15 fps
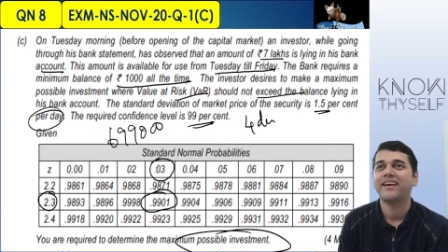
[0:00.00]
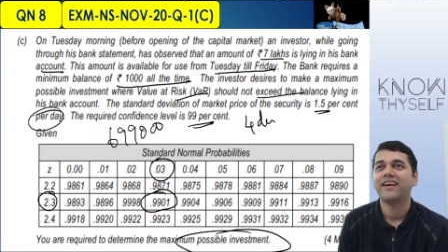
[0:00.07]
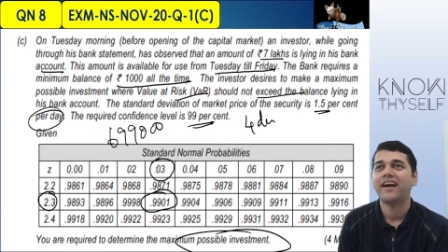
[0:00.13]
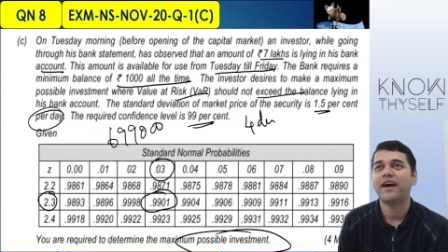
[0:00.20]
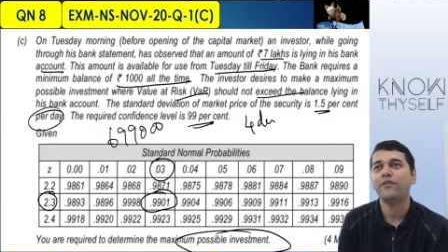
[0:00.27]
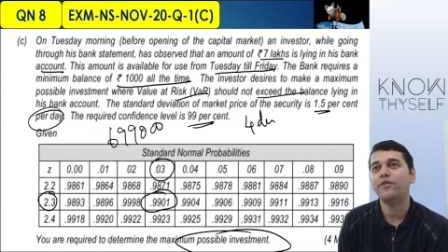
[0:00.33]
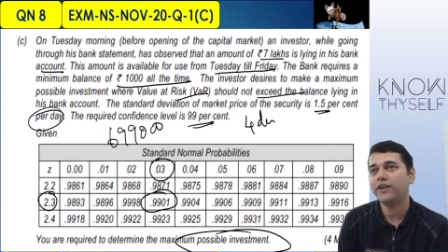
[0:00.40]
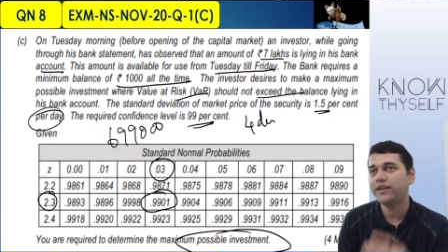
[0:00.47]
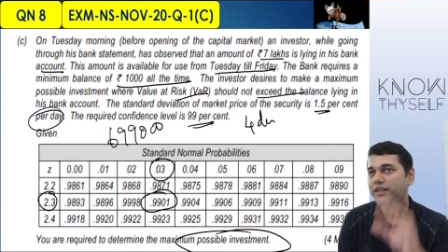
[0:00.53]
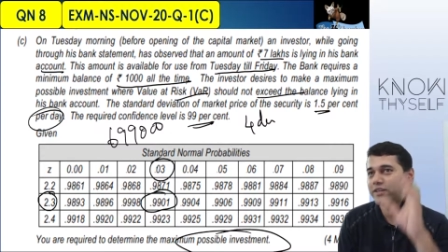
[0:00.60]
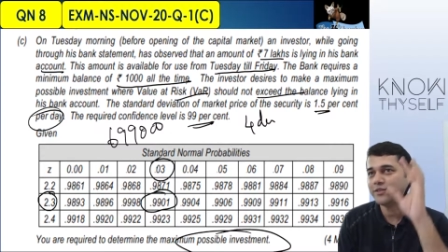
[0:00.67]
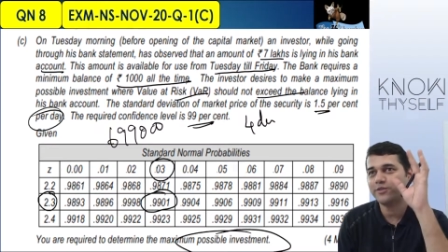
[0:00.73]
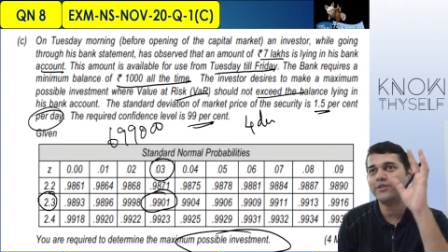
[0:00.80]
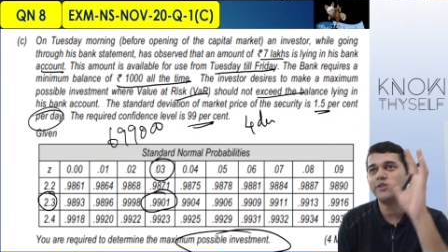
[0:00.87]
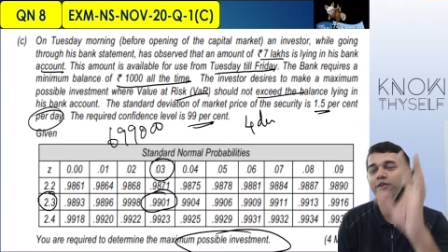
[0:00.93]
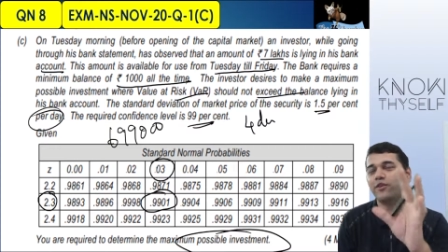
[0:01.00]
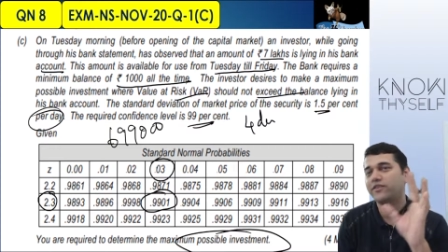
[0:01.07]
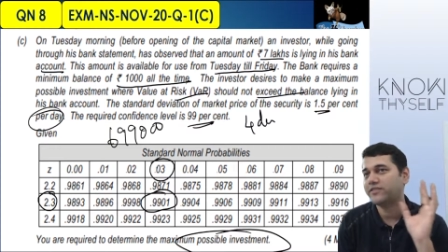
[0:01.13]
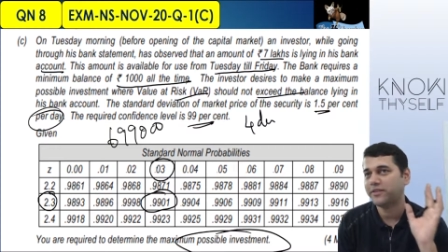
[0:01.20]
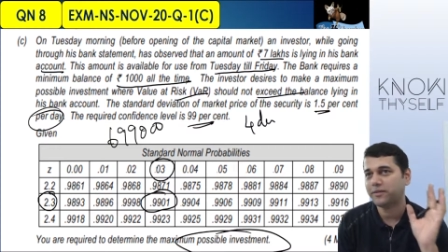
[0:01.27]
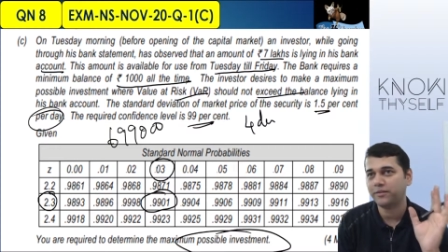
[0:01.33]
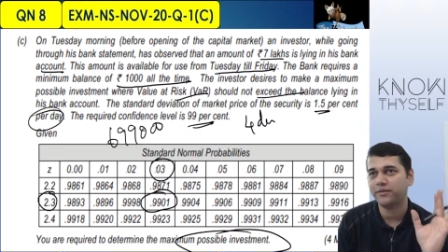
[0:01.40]
Have you understood the
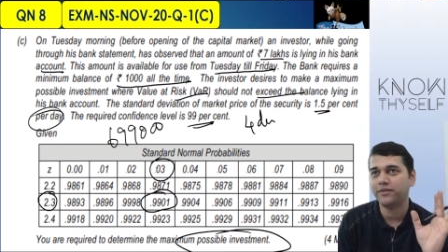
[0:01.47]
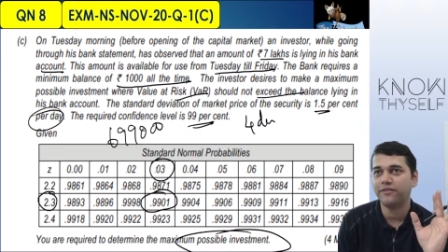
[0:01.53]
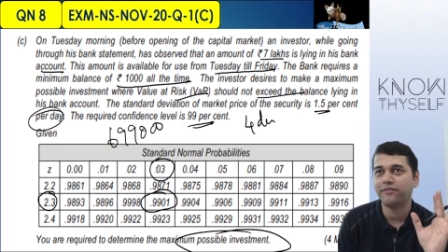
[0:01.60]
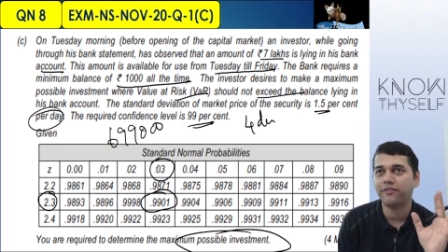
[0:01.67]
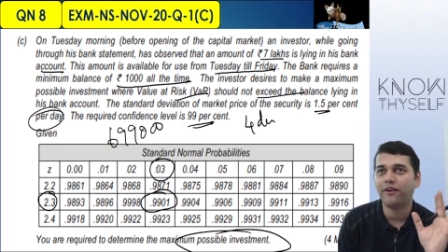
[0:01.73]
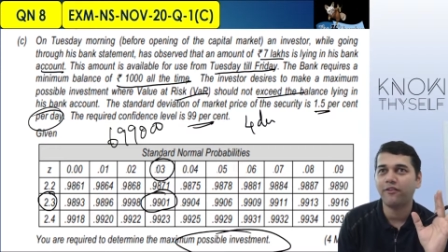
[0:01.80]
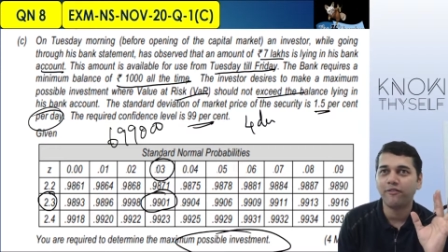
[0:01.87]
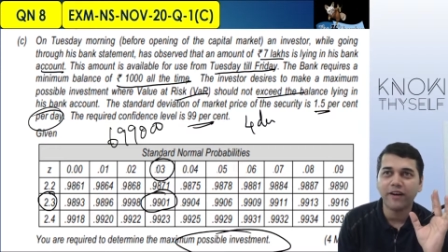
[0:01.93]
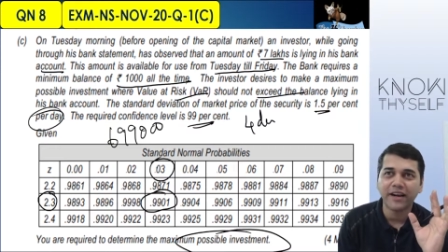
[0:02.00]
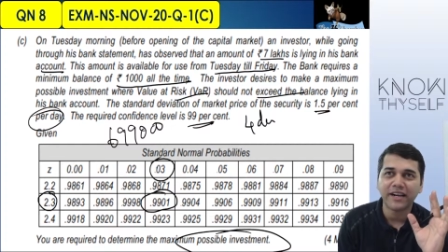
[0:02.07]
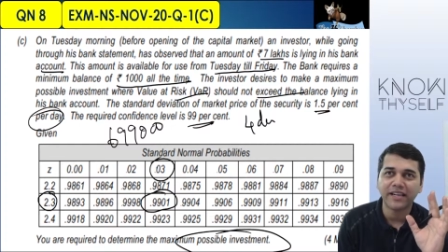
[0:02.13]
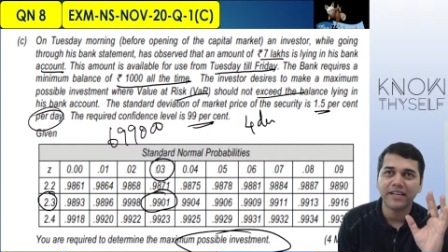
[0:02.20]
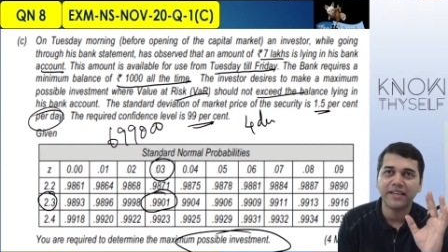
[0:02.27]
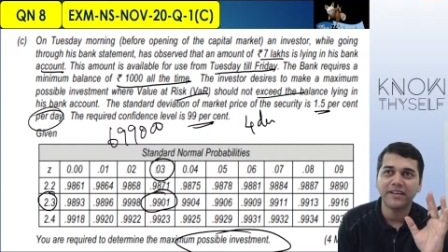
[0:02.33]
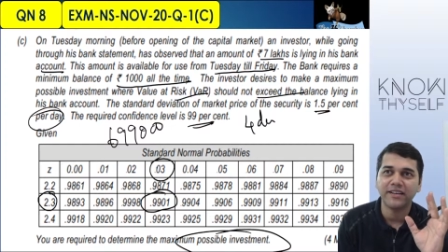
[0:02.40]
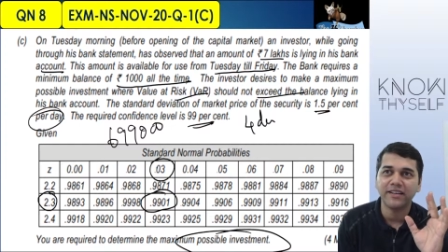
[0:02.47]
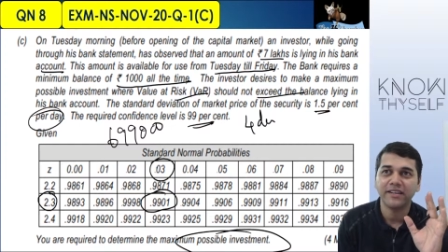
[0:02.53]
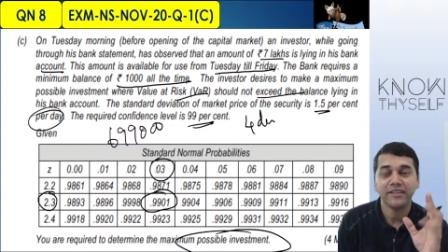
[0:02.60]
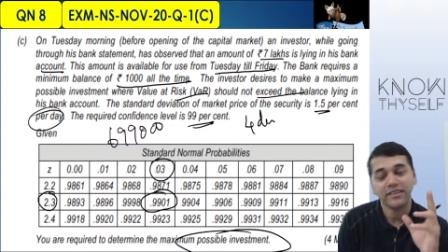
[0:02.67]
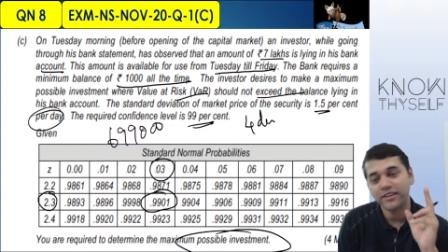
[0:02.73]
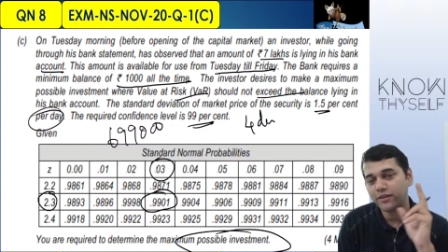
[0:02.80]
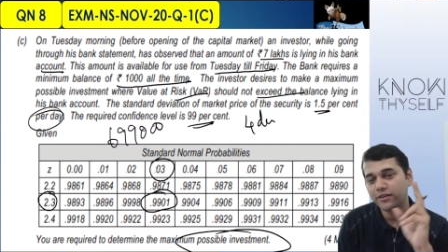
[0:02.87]
concept of VAR clearly?
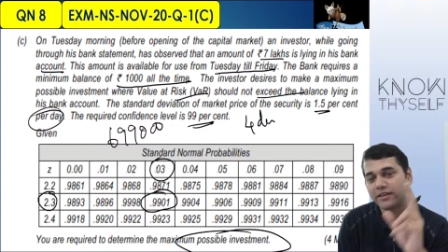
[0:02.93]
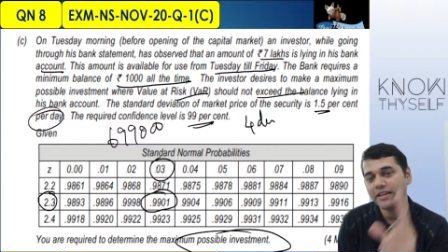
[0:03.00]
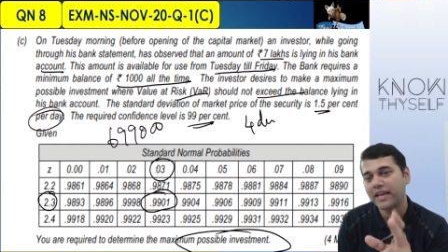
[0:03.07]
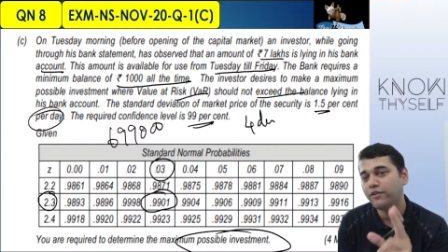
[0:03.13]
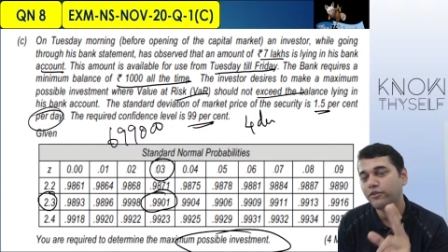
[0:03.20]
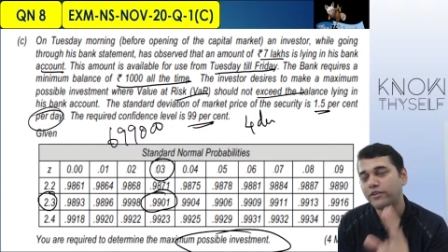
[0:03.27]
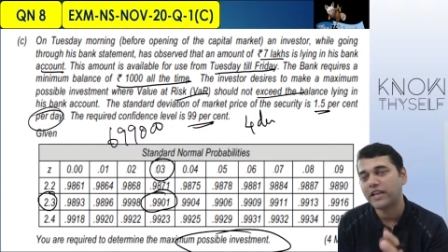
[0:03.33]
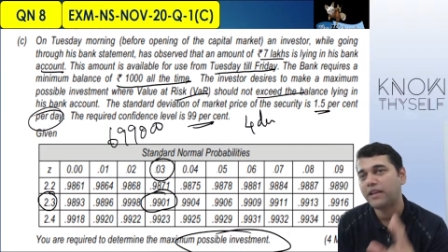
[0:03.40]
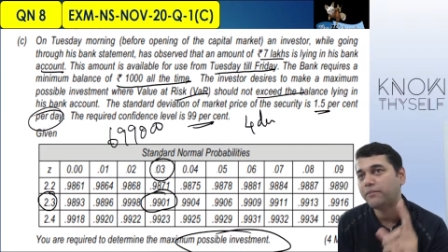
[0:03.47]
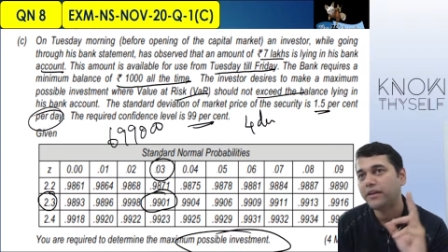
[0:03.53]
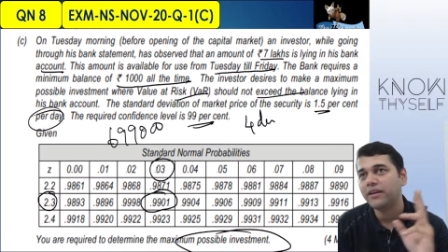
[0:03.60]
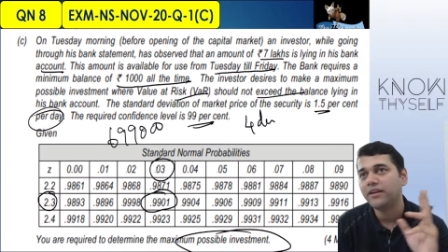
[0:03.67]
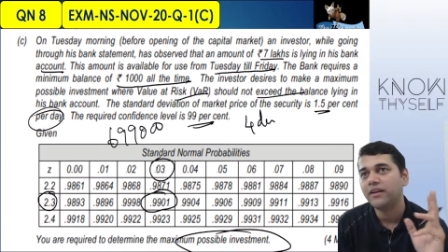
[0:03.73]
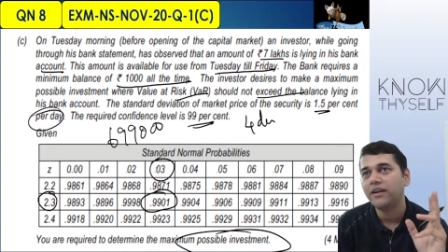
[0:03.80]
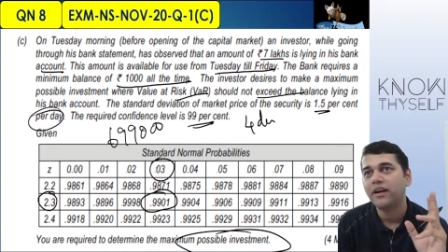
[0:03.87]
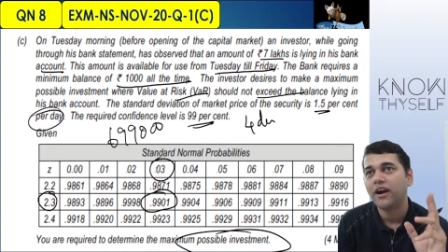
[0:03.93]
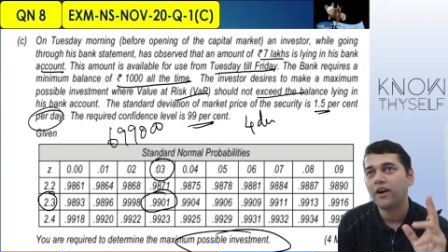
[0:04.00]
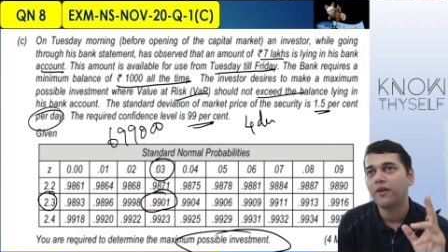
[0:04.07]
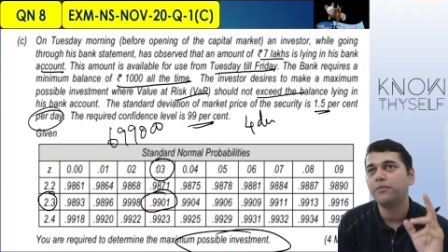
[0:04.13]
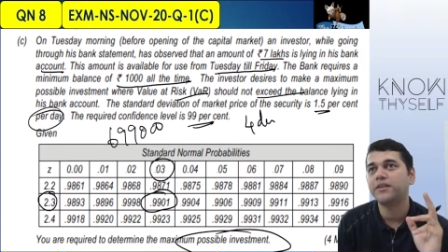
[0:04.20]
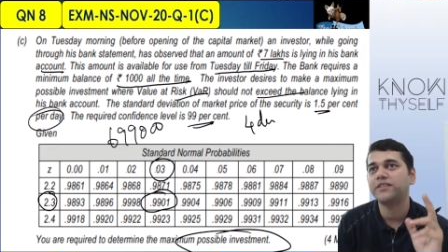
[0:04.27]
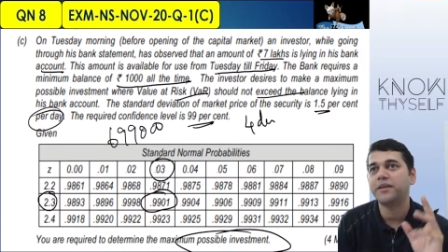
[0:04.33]
Now, can you tell me how
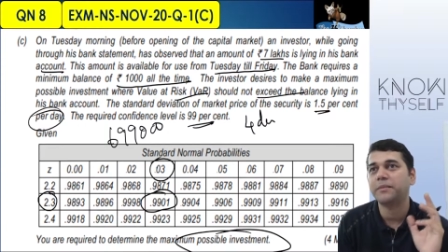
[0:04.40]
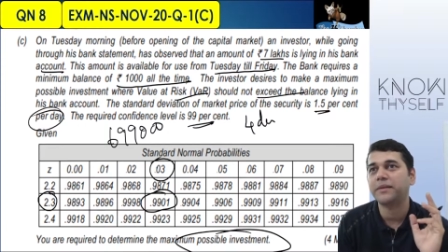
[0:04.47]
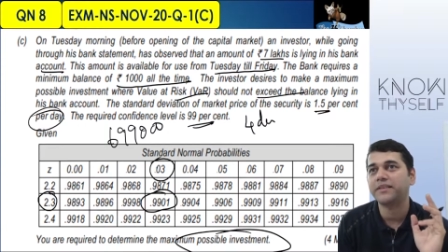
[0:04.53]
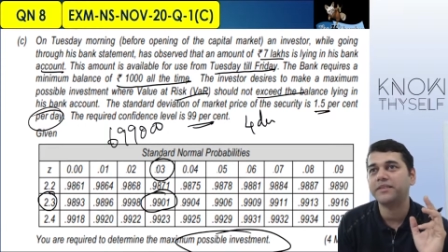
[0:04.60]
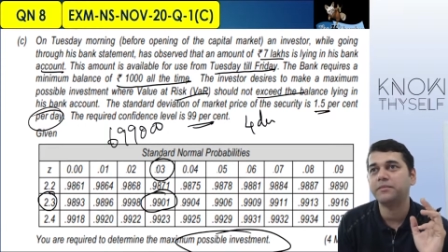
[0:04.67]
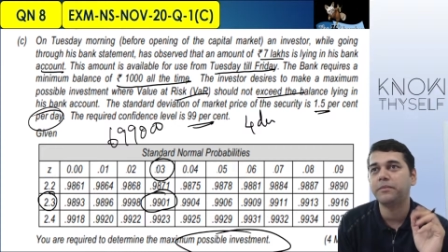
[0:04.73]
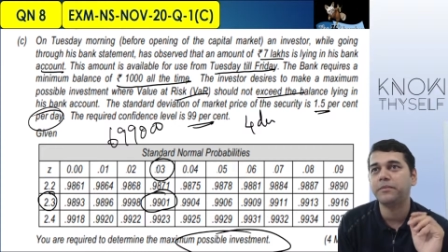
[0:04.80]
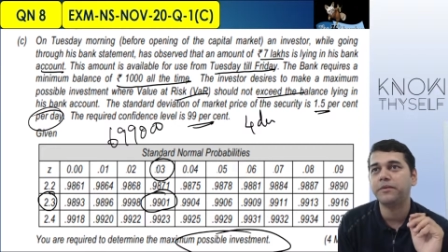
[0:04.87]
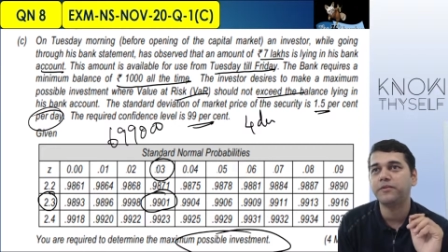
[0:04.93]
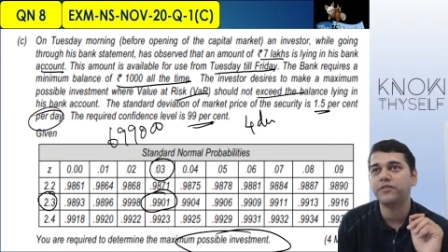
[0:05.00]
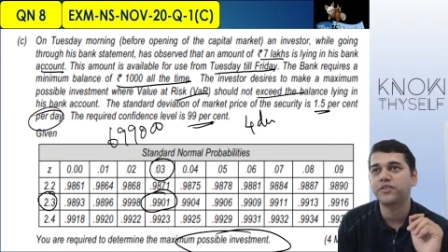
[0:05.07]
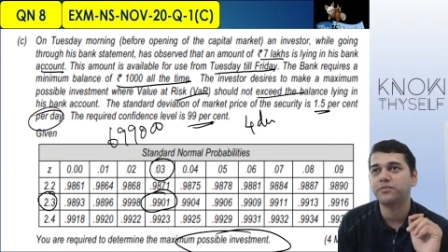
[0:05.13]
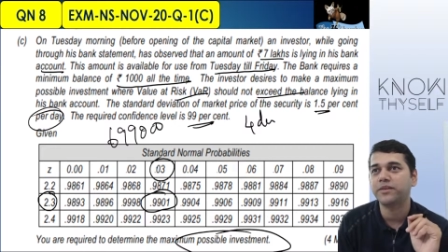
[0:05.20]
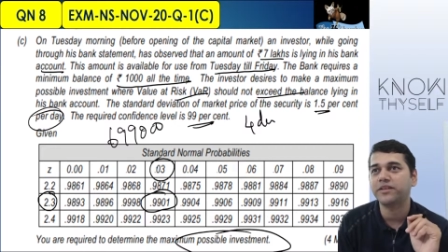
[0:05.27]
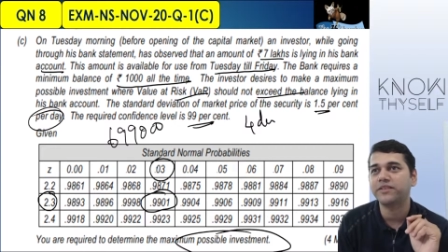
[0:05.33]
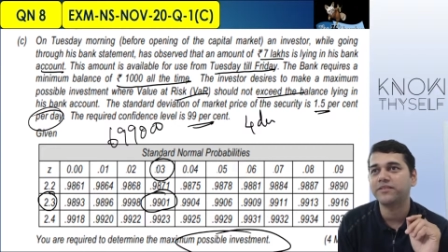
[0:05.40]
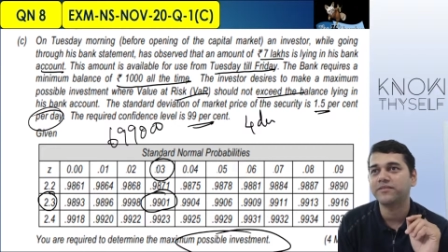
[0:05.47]
much the maximum investment?